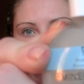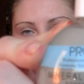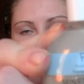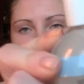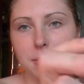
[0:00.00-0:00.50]

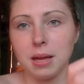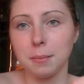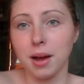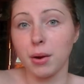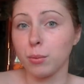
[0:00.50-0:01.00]
It was up
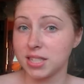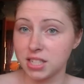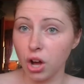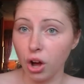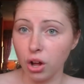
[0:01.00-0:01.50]
in my
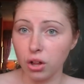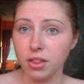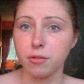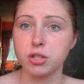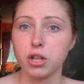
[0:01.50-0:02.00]
recent haul
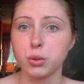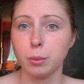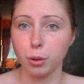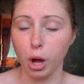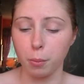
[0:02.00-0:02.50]
and there's also
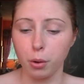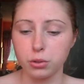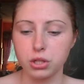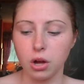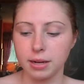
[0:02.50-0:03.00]
a blog
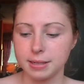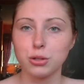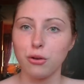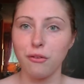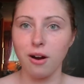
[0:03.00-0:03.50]
post on it.
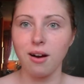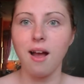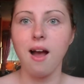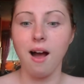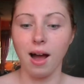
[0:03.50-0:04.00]
So
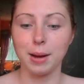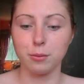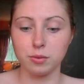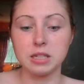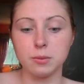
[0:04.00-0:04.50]
far, I
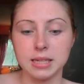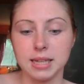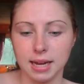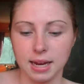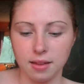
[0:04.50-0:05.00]
am really, really
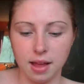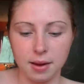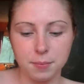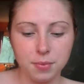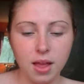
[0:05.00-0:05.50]
liking that.